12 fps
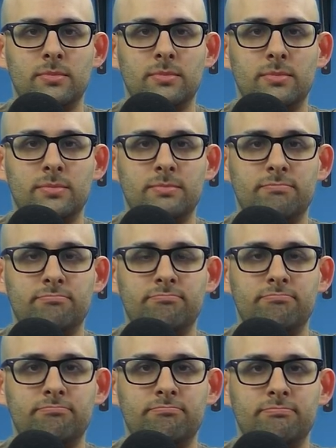
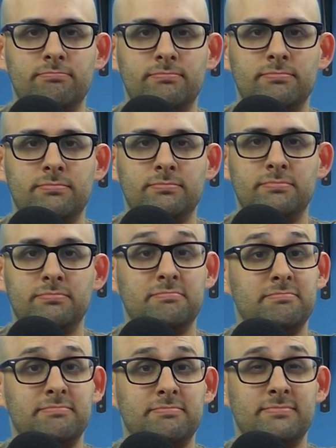
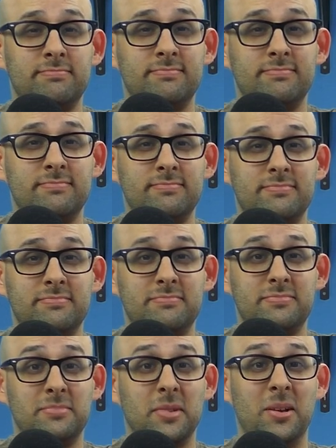[no speech]